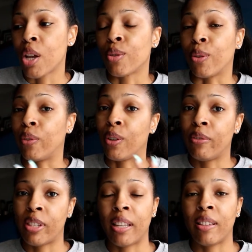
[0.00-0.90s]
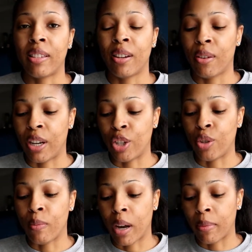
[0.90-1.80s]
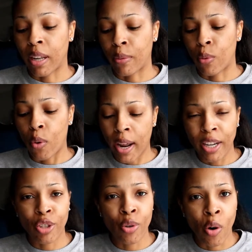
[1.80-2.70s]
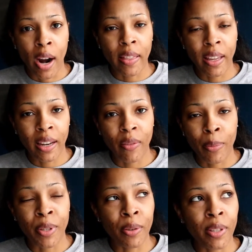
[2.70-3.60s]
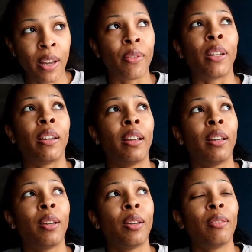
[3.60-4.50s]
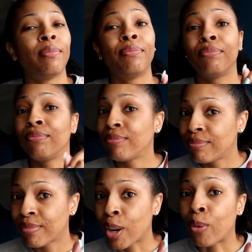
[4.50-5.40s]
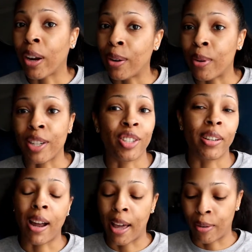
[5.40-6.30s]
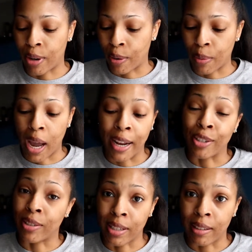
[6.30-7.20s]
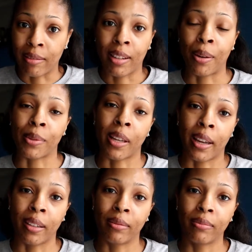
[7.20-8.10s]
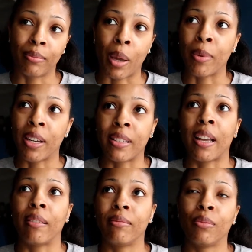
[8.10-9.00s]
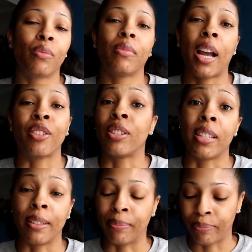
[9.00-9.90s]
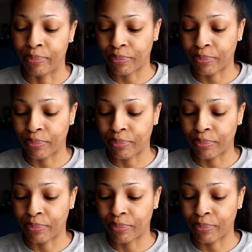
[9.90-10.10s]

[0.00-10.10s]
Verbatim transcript: So if you've seen the series, you might be like, well, why didn't you cry at the end of episode seven? Great question. I don't know. I just didn't. I was like, Maybe because I I just didn't.